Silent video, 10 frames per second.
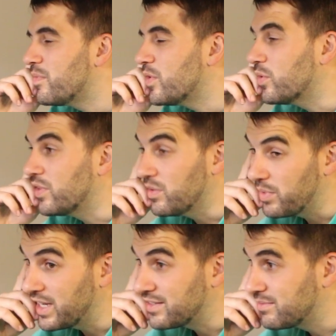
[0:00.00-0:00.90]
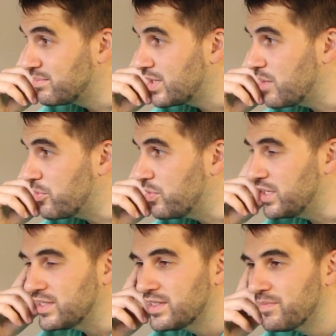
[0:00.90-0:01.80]
or the past couple
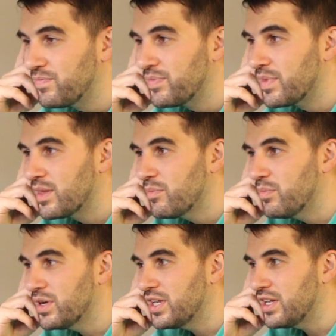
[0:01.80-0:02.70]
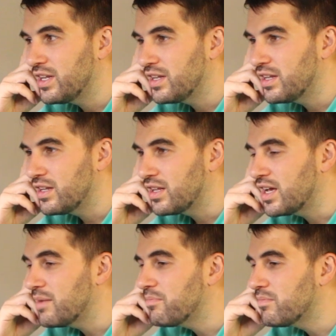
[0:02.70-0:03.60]
weeks, but
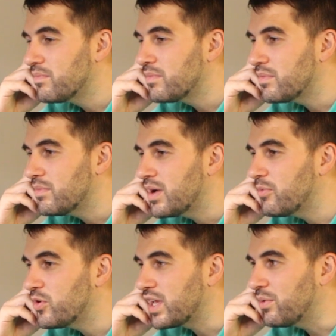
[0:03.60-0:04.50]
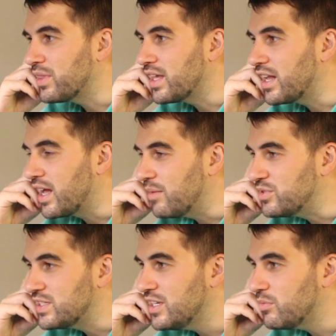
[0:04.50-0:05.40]
I'm okay with that. I'm
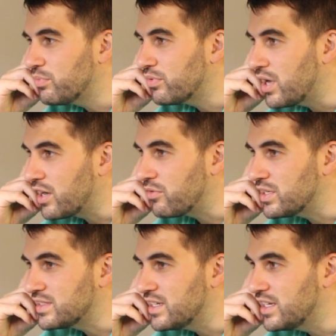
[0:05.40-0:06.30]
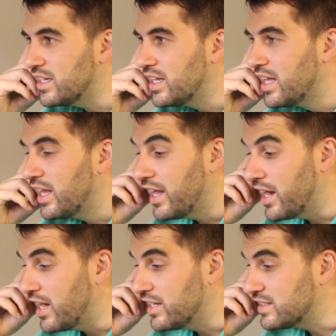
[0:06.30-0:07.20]
seeing progress in it, and
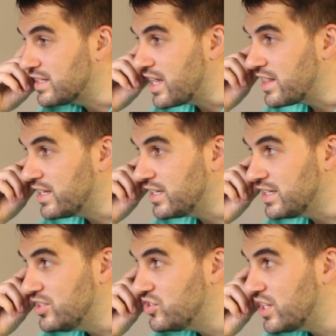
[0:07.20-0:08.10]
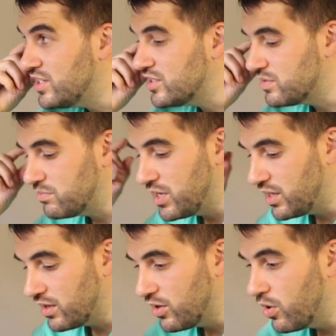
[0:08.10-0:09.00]
honestly, I think these changes make
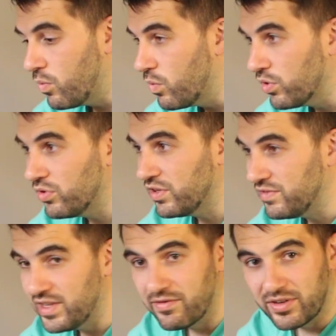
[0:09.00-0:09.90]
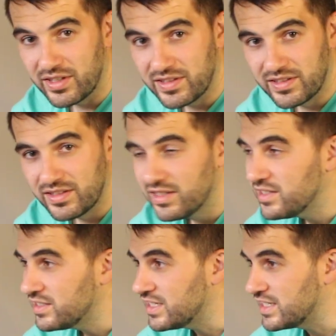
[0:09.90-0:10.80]
a world of difference
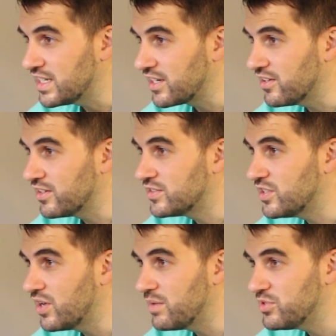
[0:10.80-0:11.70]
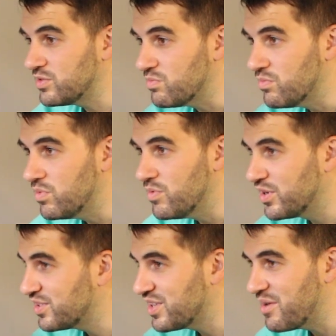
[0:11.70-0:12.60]
to Ticker. So
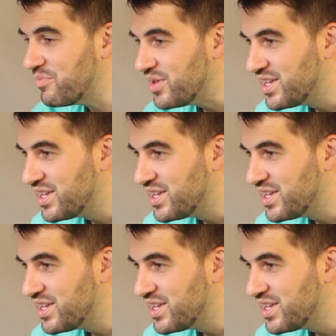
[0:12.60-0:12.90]
I'm